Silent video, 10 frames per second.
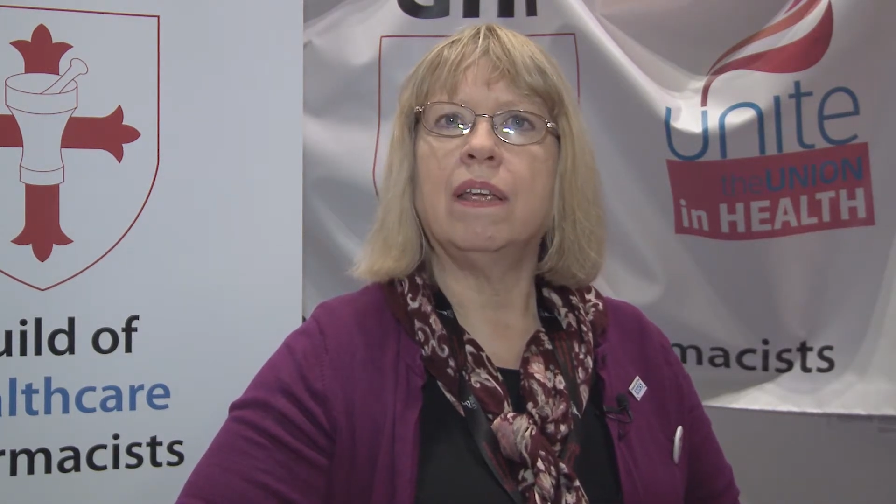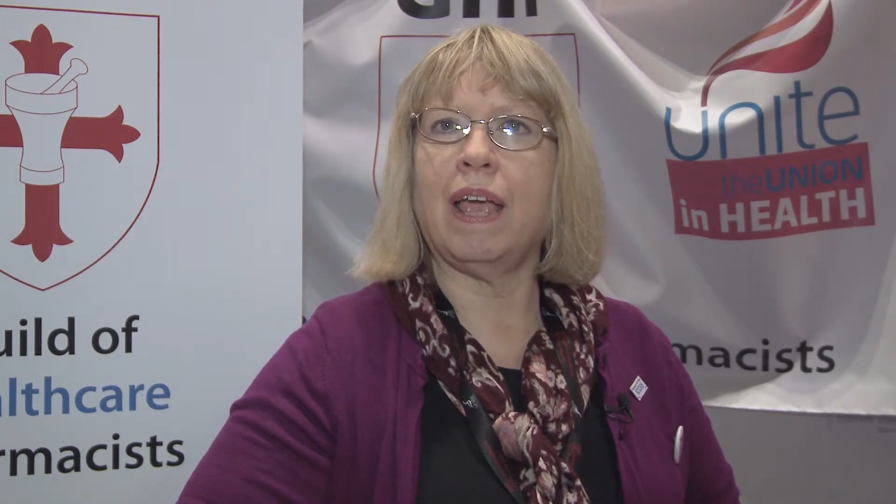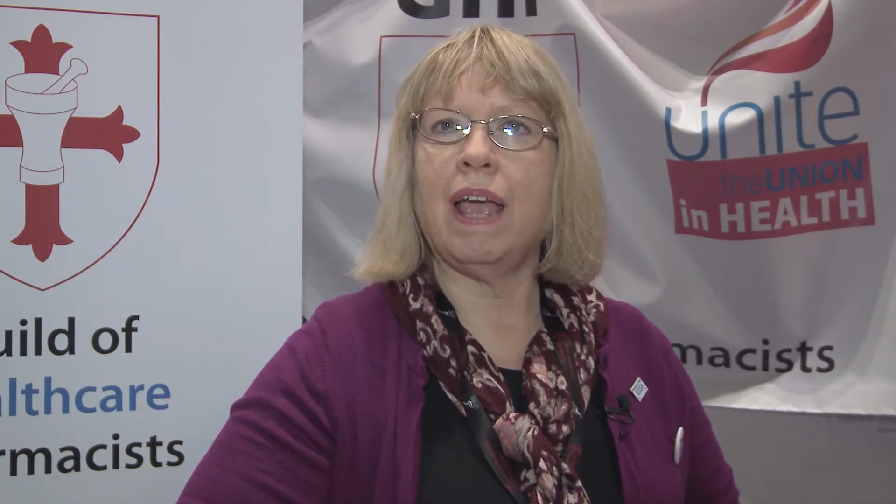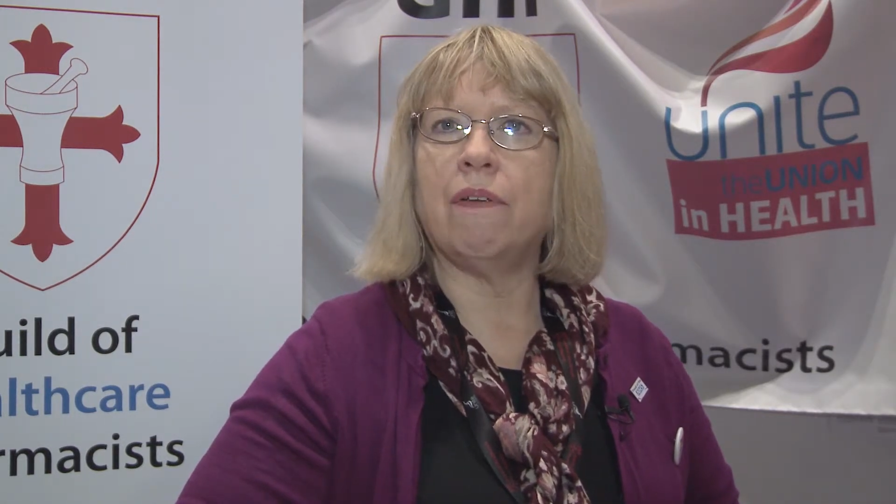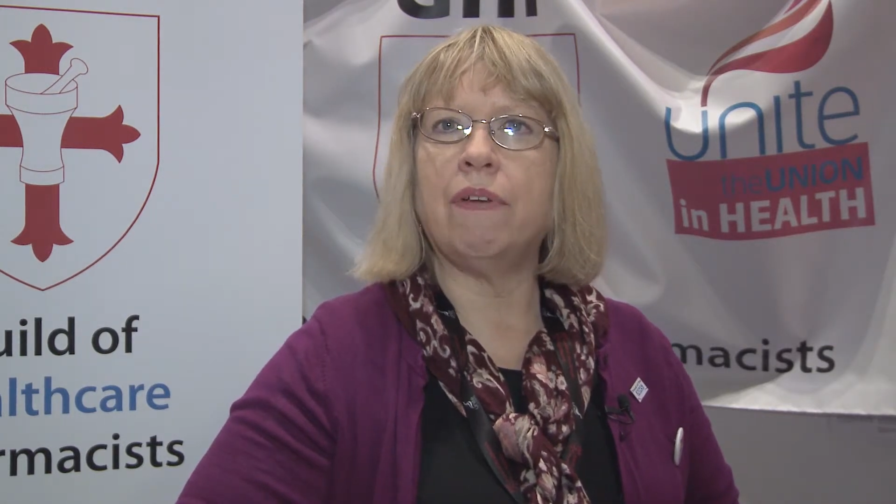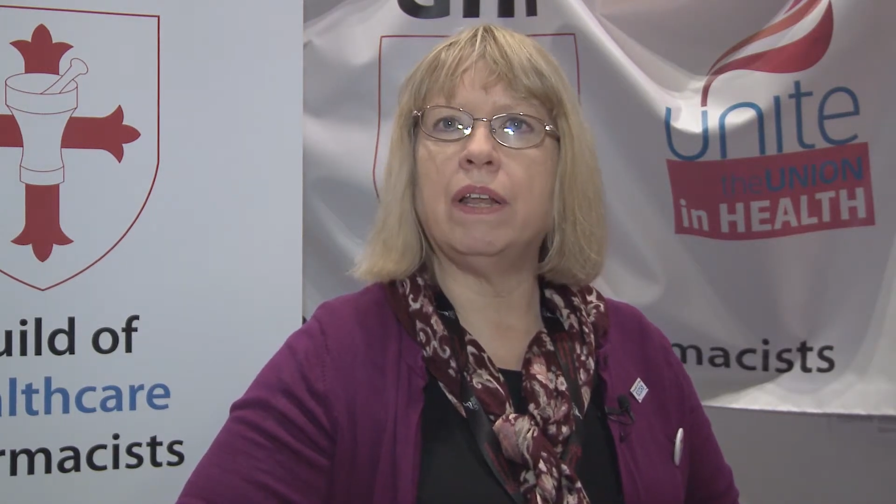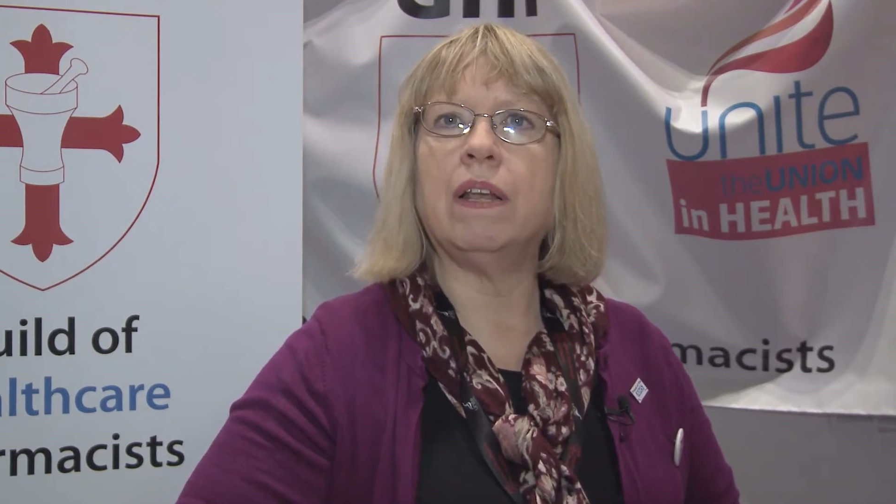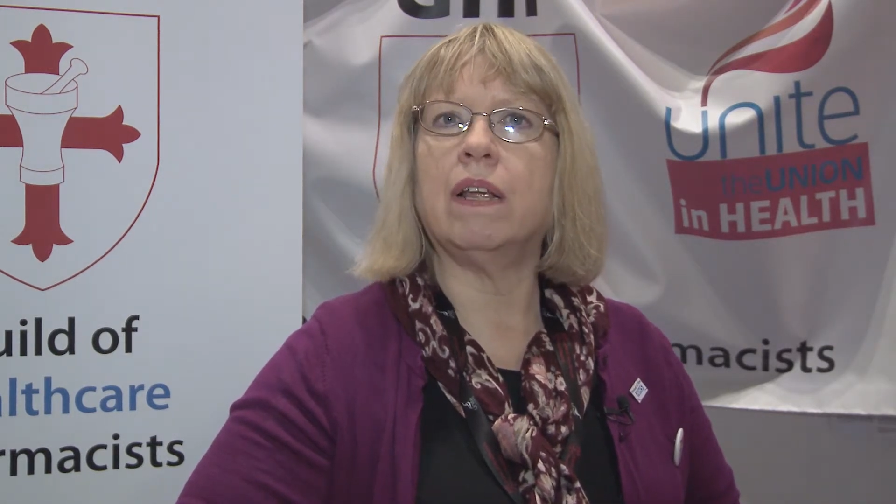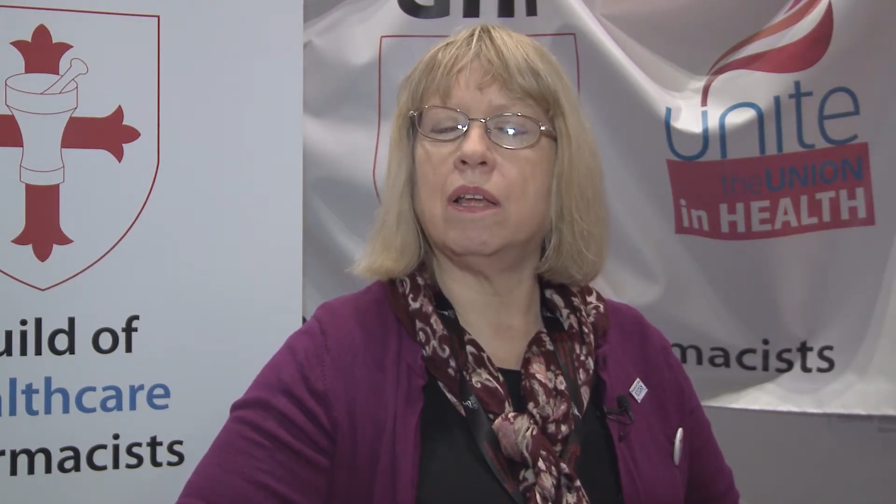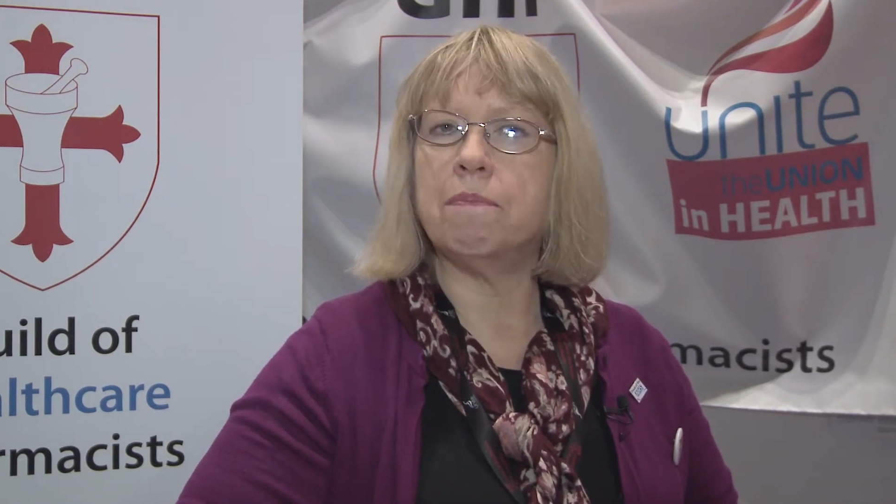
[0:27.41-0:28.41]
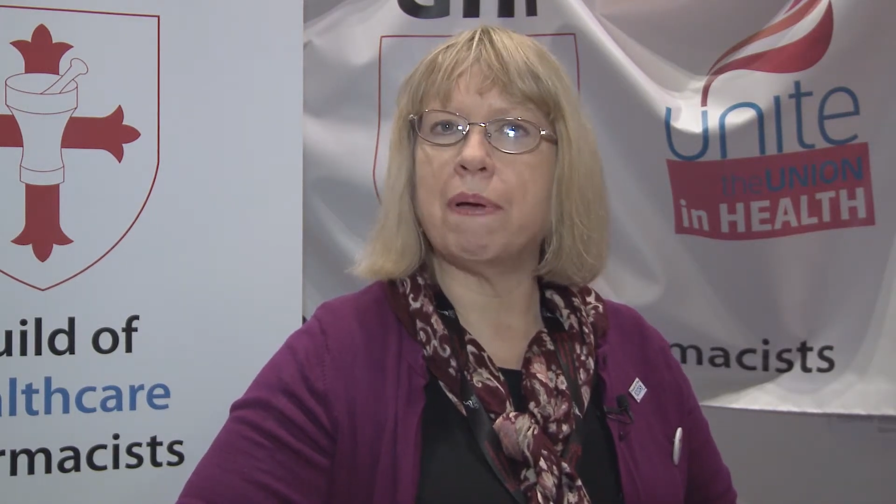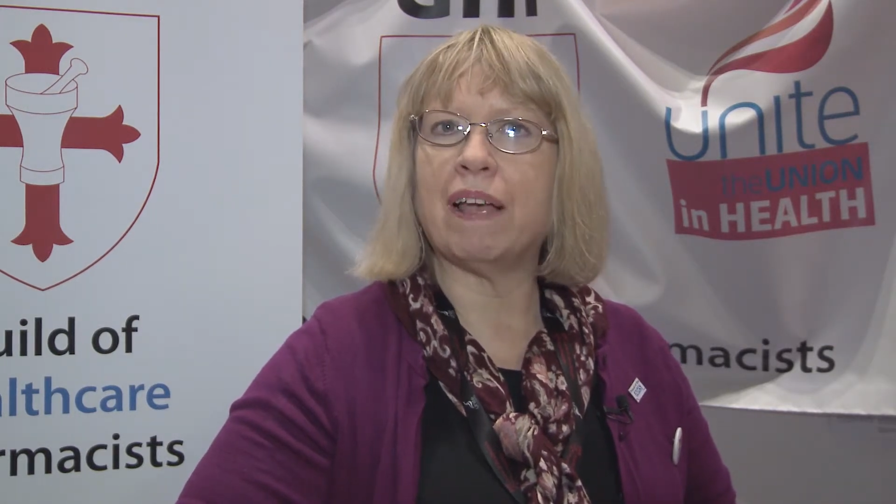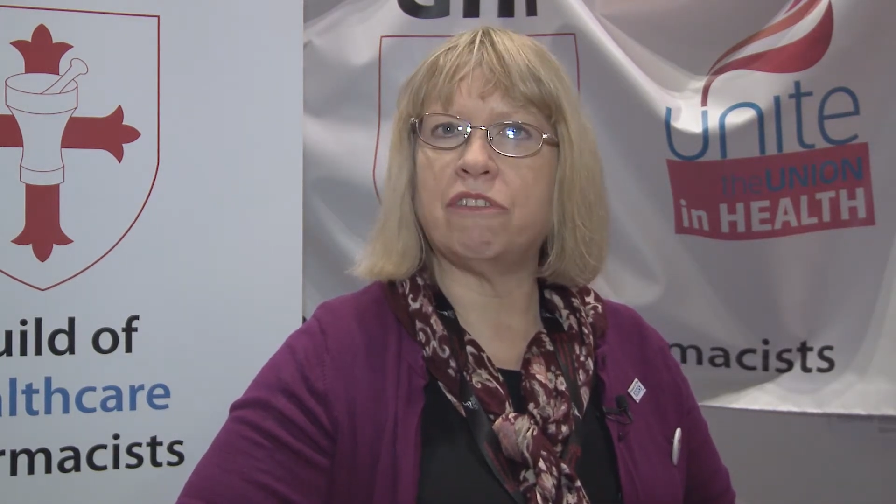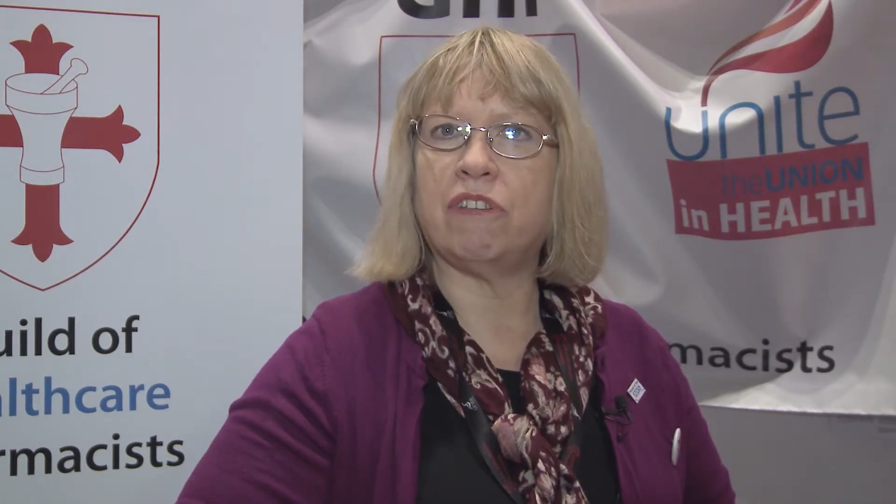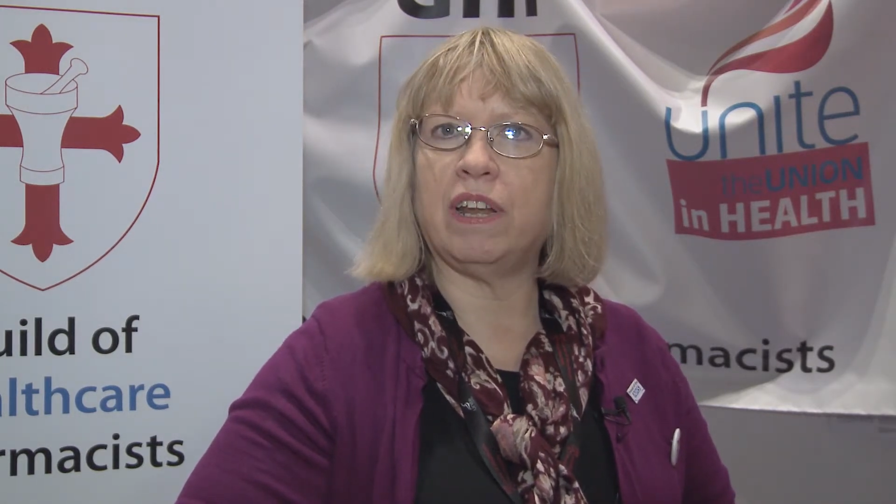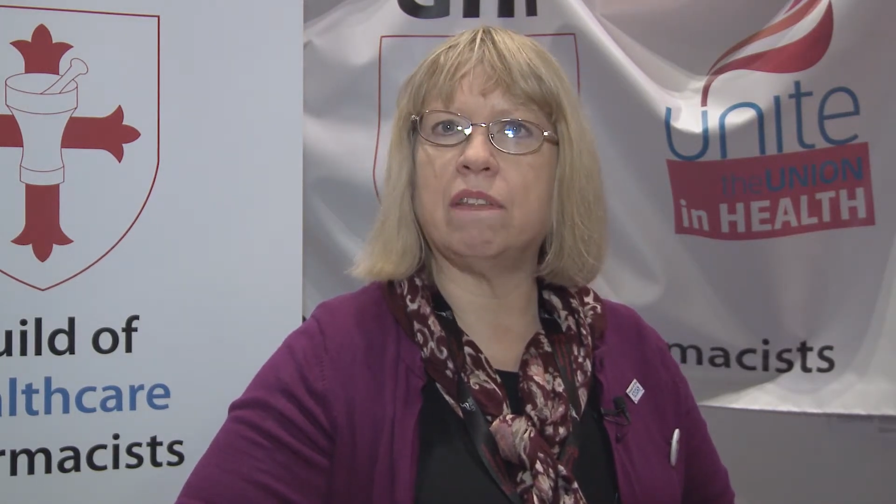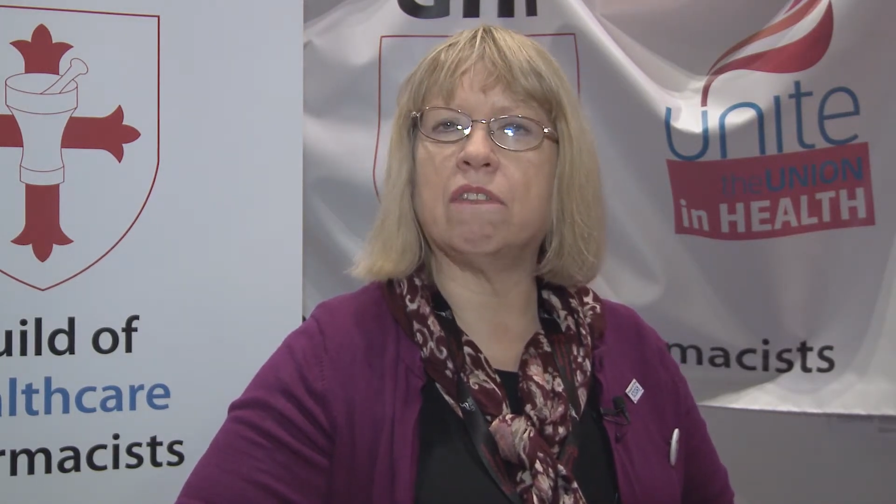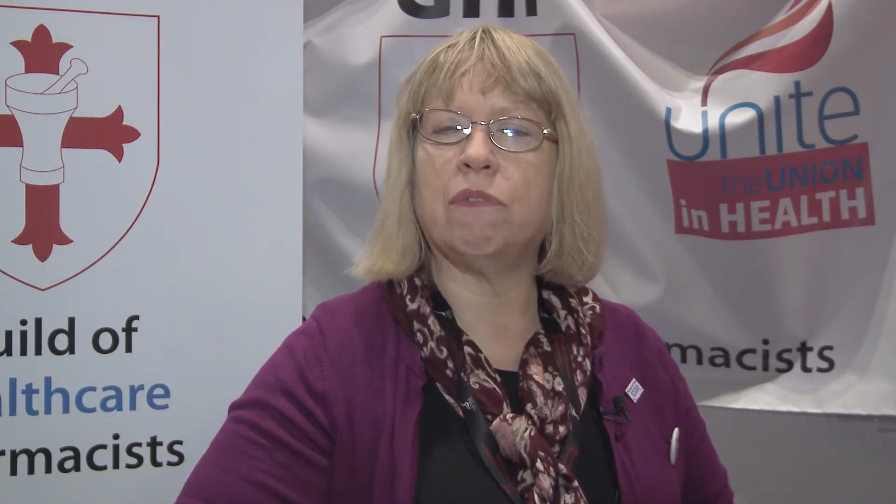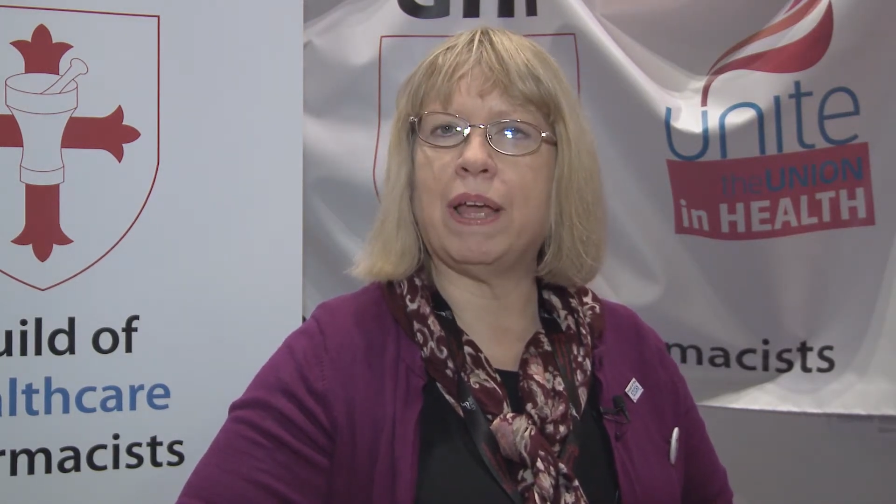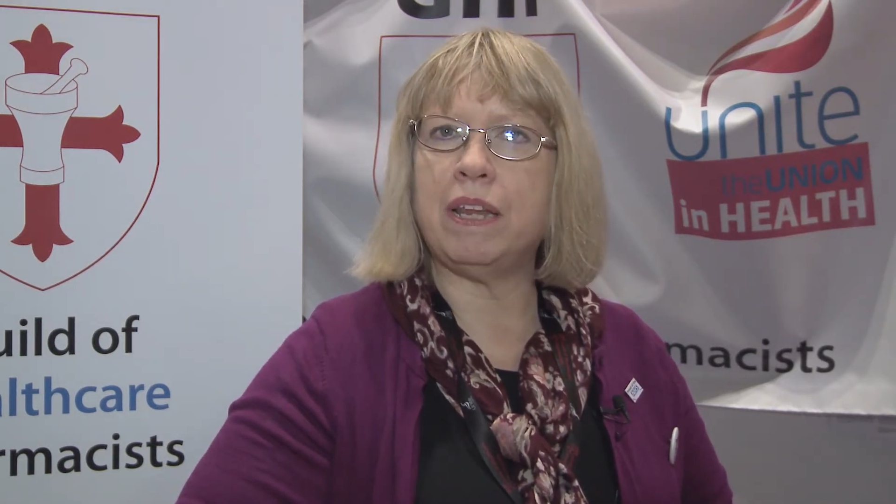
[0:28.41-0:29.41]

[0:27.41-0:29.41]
caring and compassionate to